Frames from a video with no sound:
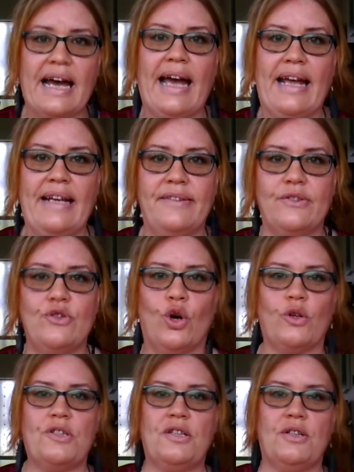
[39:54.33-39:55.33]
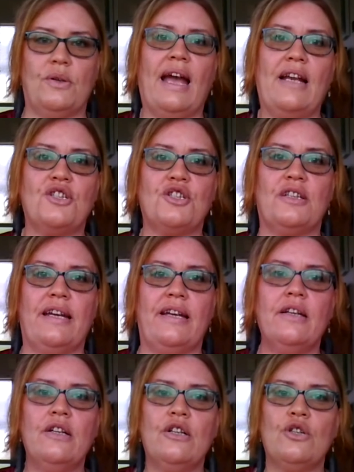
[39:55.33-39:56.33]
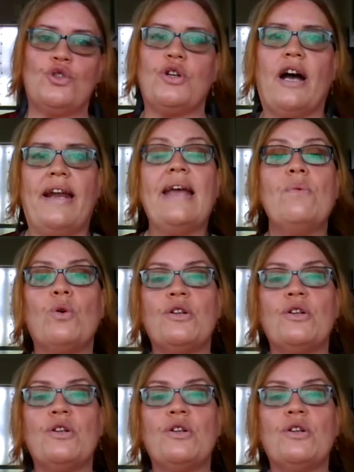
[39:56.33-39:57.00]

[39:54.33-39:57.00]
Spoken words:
days not to actually try it.